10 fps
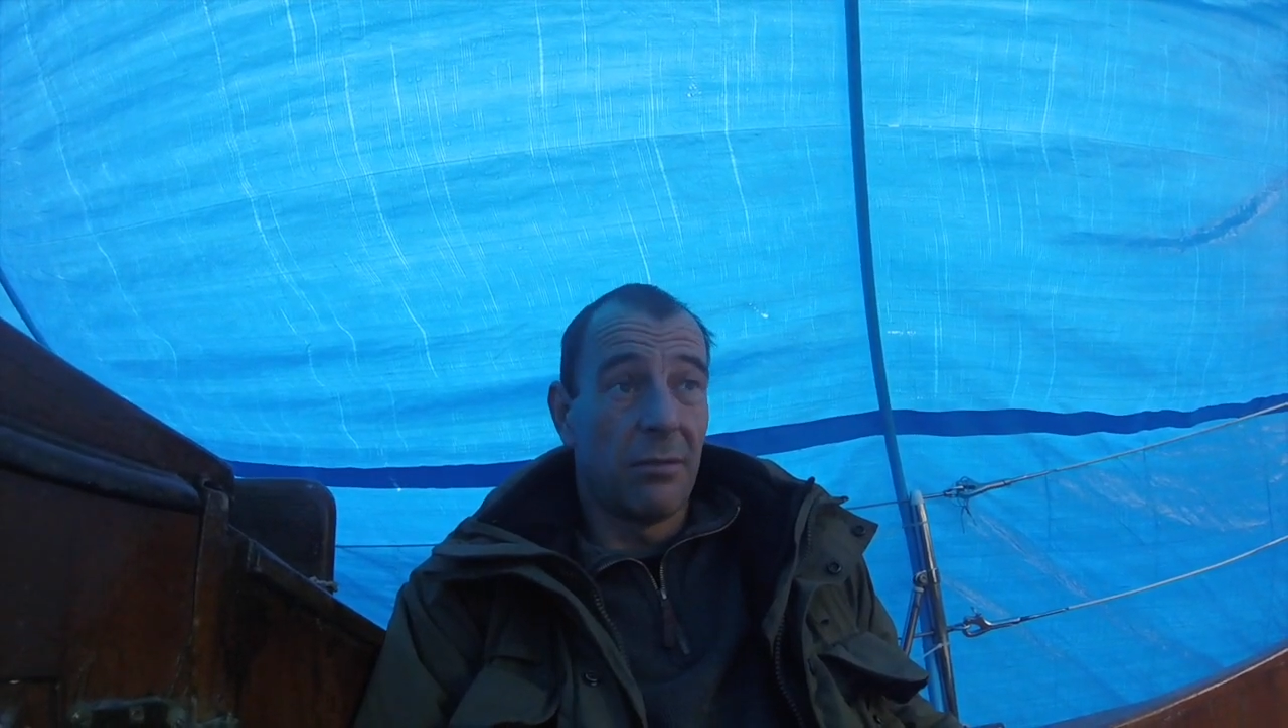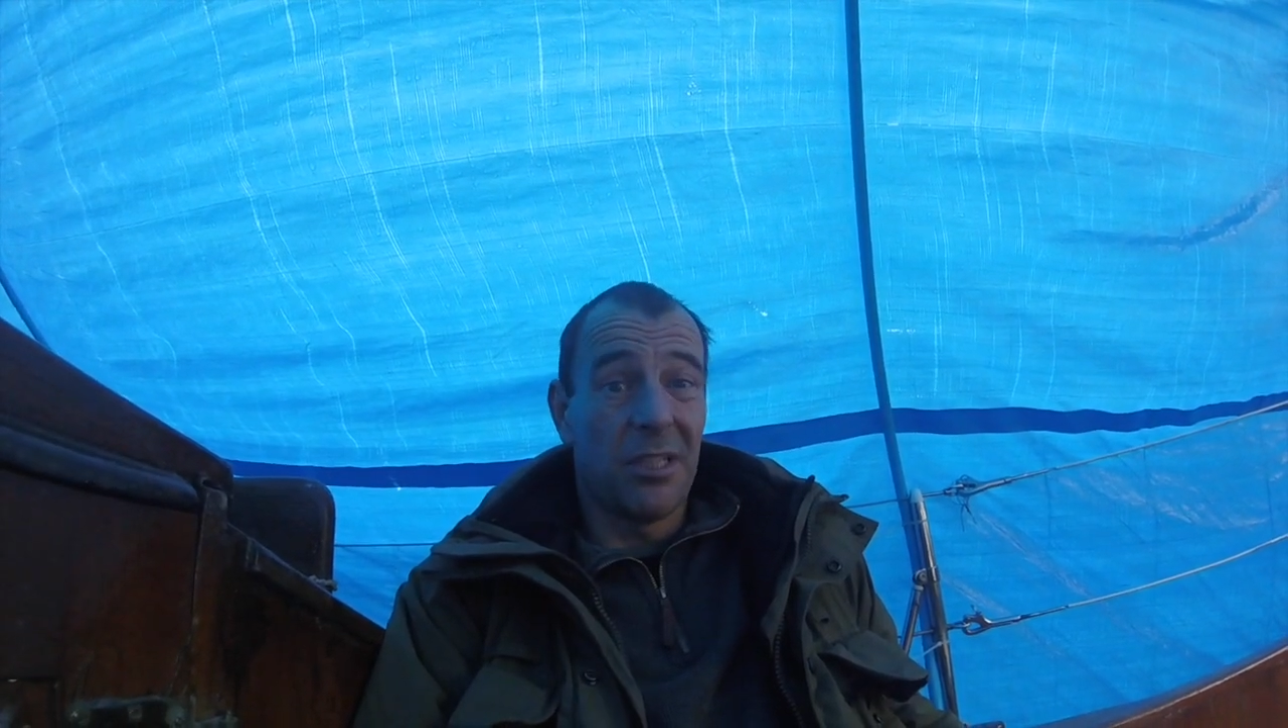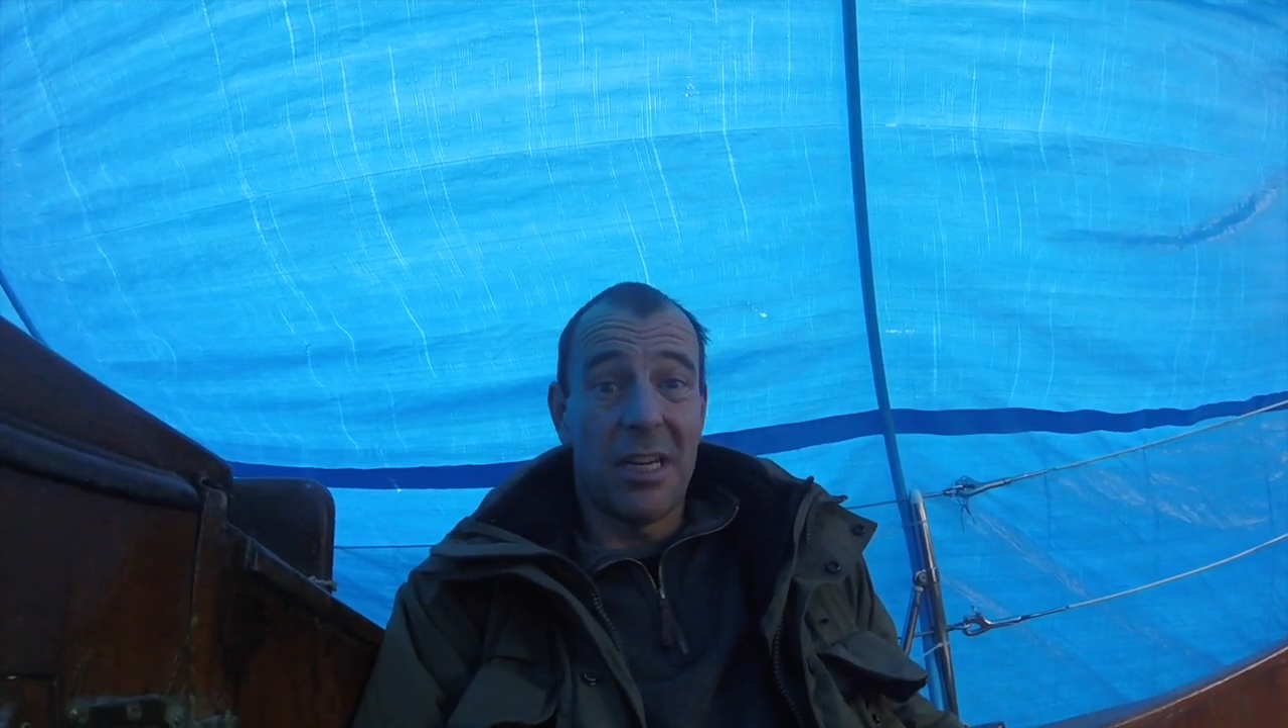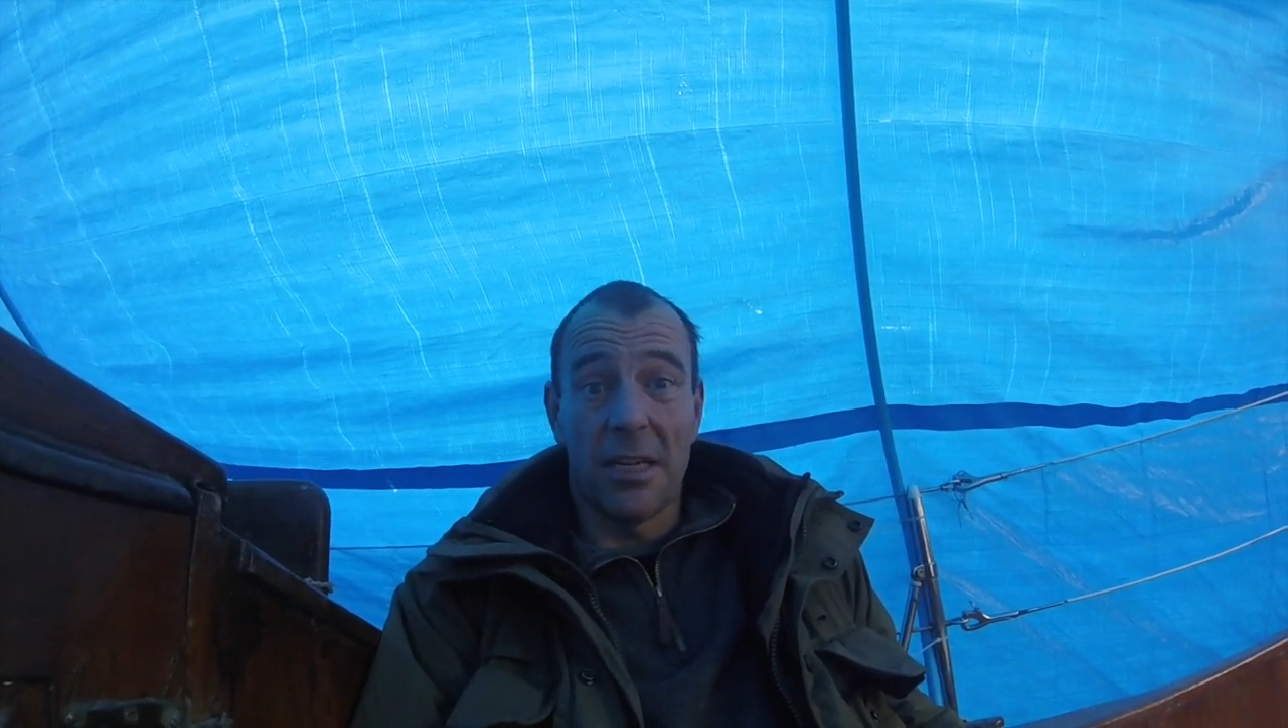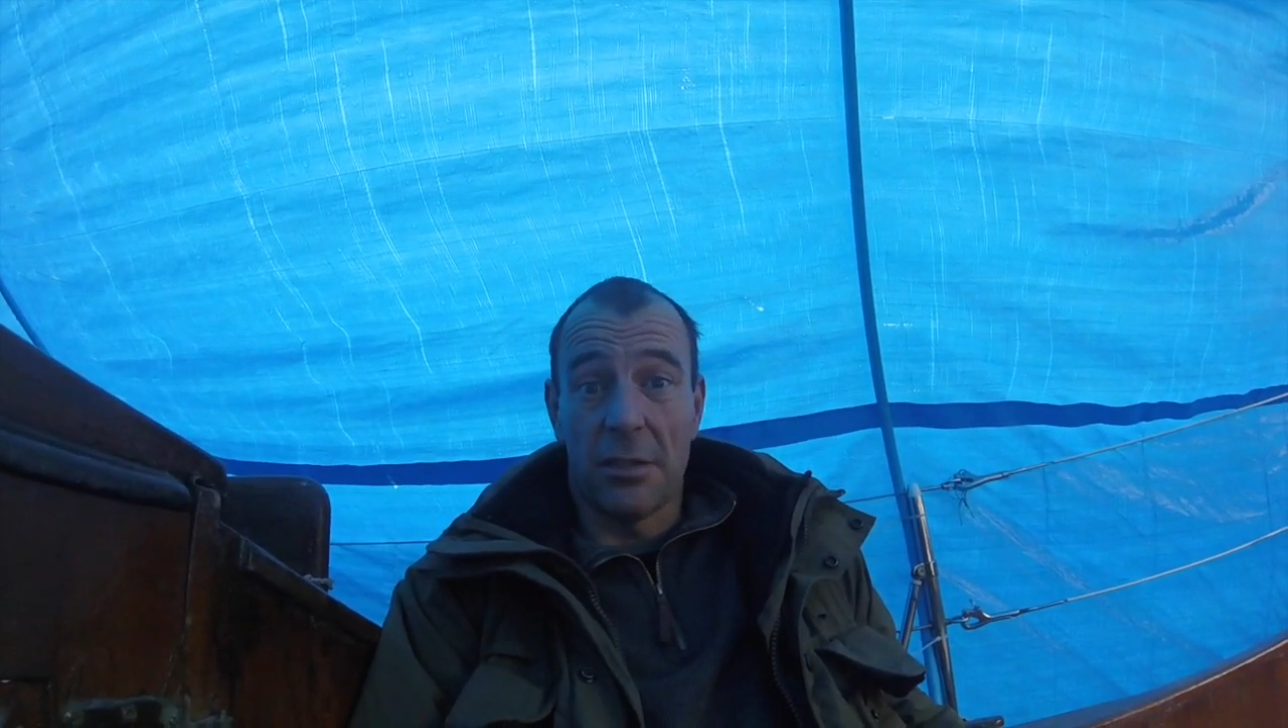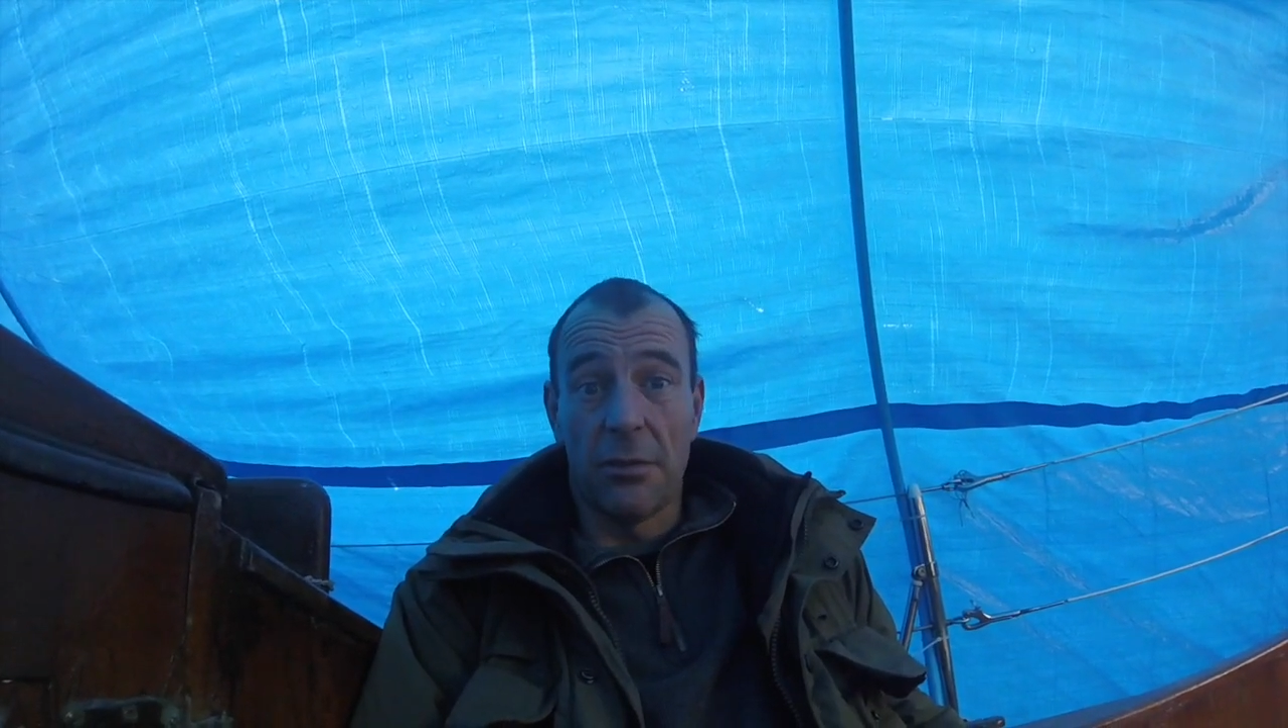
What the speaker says: 6